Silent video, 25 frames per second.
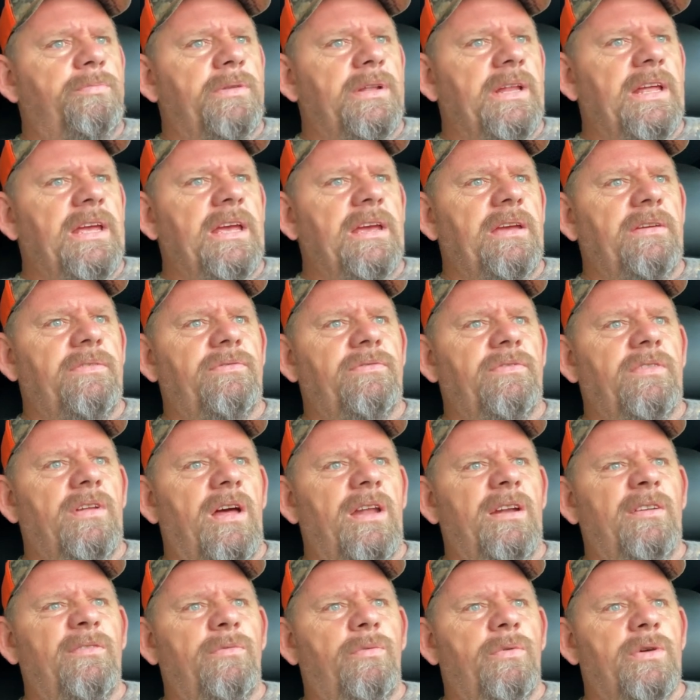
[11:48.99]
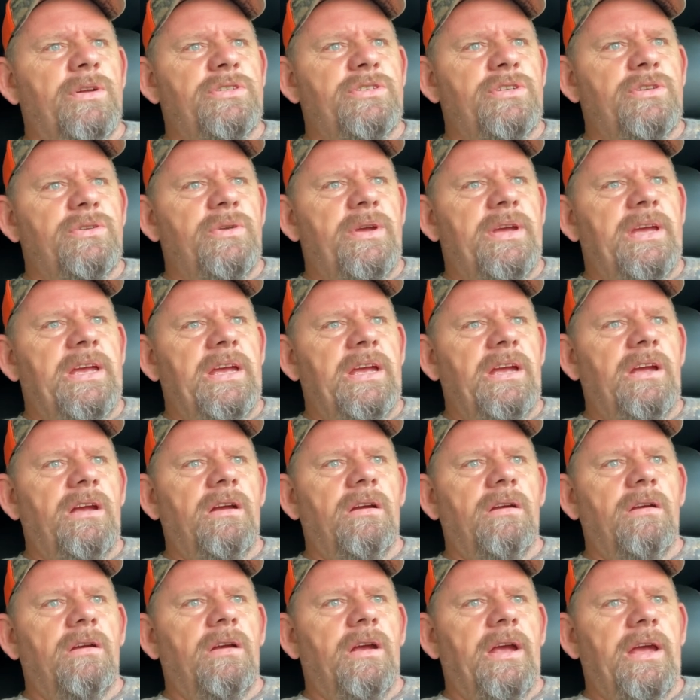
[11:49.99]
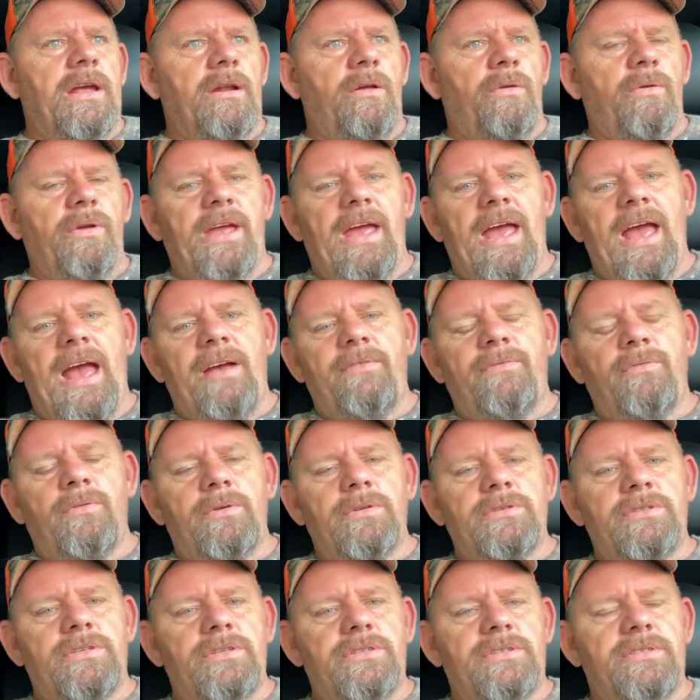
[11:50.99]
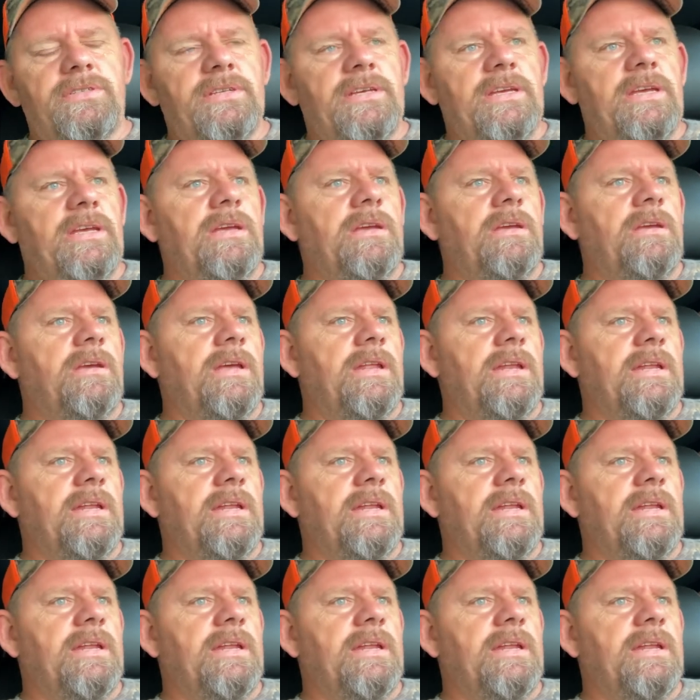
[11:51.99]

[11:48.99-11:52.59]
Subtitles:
believe none of what you hear and only half of what you see.